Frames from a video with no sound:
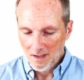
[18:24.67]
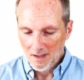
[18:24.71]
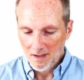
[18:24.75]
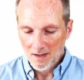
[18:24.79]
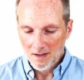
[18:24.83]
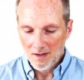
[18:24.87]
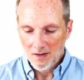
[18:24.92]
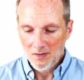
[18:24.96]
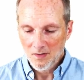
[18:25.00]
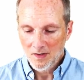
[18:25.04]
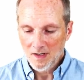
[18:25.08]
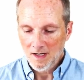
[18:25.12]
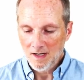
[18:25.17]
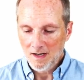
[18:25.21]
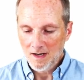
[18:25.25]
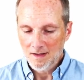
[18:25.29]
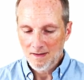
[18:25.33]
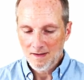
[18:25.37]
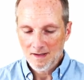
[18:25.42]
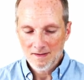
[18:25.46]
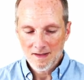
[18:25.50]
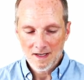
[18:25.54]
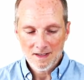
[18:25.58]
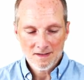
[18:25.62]
Okay, I
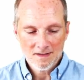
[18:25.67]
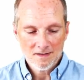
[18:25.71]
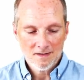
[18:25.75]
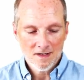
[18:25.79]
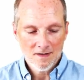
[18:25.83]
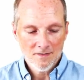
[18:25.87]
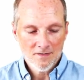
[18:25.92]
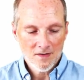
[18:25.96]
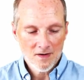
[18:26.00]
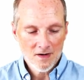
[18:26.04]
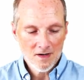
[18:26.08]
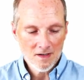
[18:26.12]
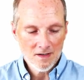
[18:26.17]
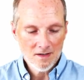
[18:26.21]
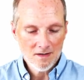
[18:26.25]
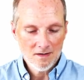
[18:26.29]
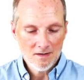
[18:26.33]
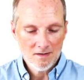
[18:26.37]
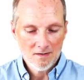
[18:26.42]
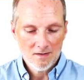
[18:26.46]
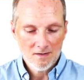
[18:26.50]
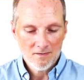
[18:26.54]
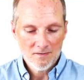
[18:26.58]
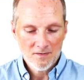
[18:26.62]
think that's enough on
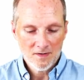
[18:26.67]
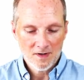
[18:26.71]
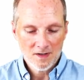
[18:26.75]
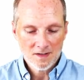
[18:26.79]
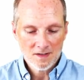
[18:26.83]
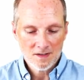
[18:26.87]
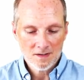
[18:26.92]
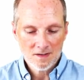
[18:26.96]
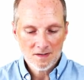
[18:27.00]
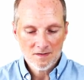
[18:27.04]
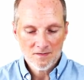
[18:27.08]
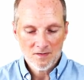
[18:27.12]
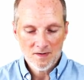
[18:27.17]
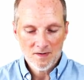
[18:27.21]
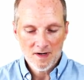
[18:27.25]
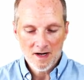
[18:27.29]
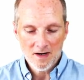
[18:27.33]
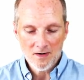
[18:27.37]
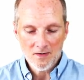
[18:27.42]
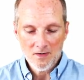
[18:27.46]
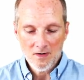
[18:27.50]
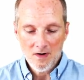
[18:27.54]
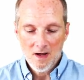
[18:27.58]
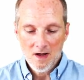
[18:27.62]
functions for
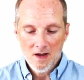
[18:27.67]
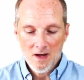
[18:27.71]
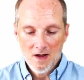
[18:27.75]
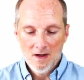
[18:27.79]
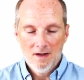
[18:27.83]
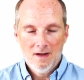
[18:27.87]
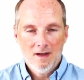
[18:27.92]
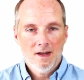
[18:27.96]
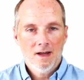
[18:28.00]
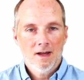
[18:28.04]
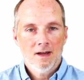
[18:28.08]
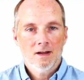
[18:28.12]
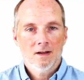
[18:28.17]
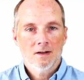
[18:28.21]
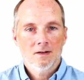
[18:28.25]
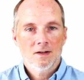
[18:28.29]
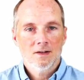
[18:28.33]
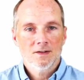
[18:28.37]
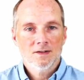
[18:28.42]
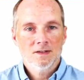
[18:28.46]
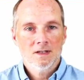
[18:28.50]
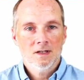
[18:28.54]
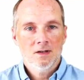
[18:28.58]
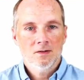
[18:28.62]
now, and I'll
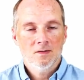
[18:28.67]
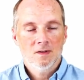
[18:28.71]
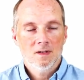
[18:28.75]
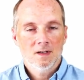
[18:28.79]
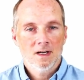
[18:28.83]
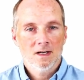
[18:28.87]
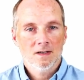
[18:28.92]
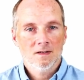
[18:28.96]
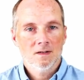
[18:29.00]
see you in the next